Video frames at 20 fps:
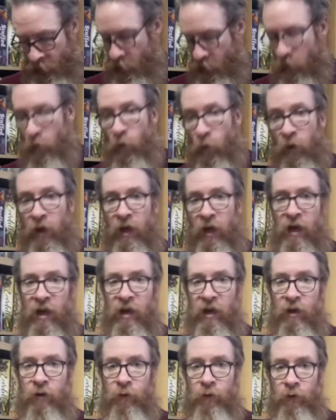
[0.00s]
we
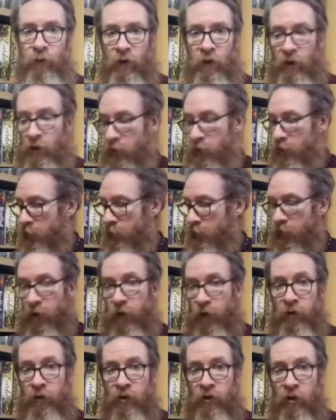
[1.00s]
have
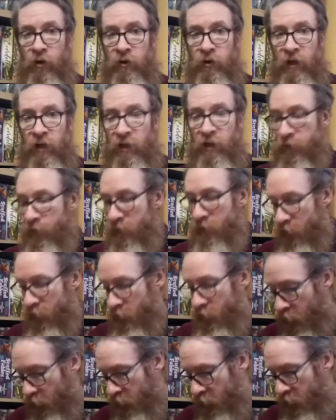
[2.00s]
2 sets of
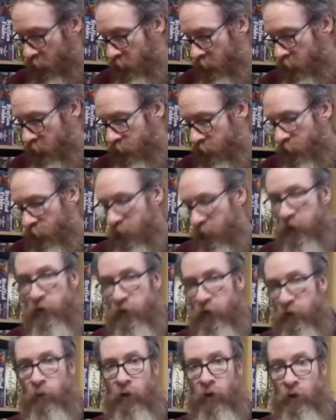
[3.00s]
instructions.
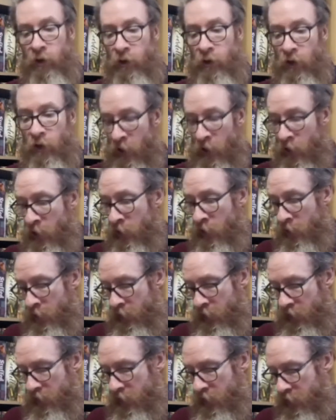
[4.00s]
First one
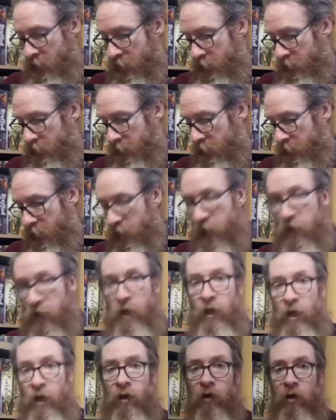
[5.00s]
is
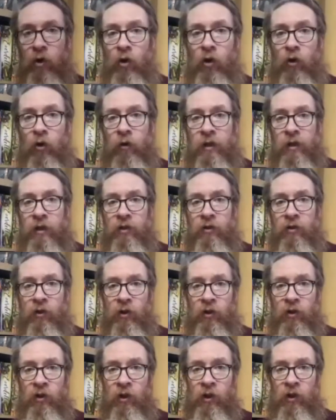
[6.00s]
the core
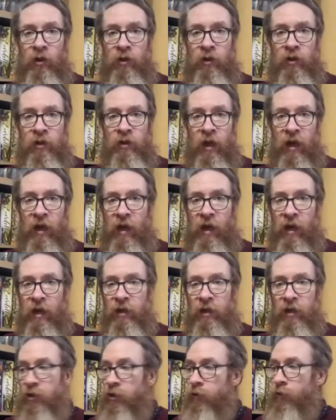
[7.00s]
instructions,
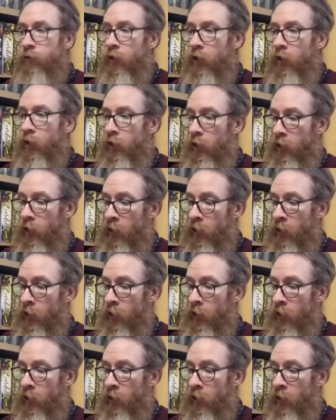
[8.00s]
and you've got